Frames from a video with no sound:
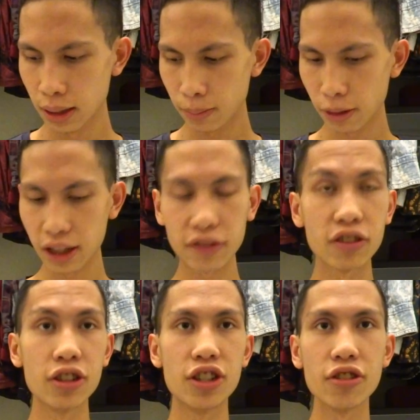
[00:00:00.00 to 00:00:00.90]
But if
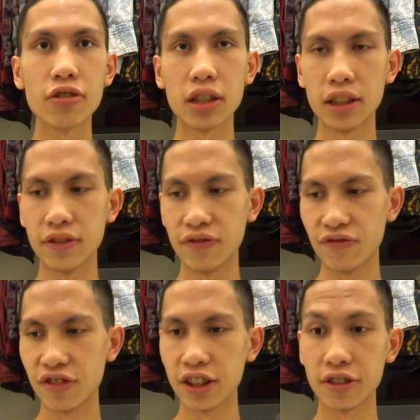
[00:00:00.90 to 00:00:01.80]
you do a
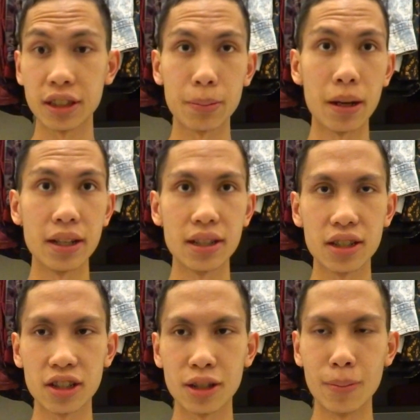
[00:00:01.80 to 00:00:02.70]
video
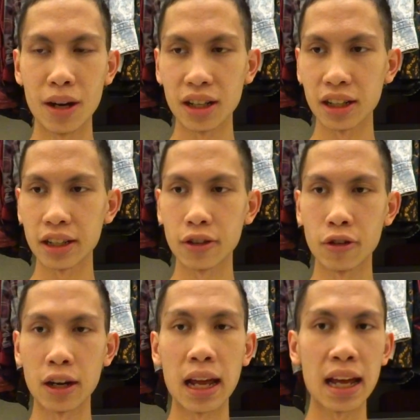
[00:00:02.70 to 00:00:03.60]
response to Molly,
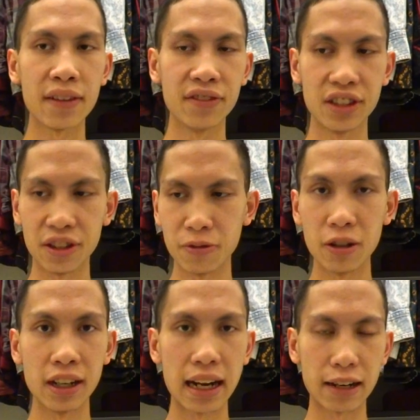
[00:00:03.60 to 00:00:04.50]
or have done
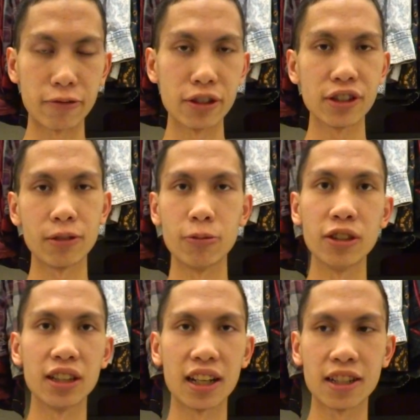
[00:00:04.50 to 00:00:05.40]
one, I really
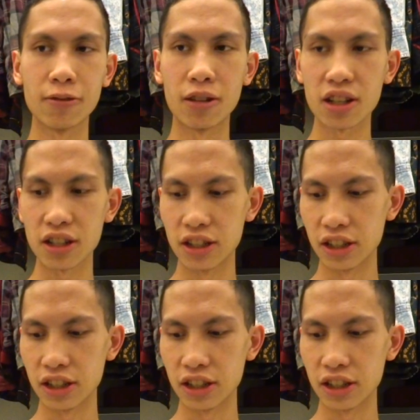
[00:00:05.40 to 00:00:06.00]
would like to watch it.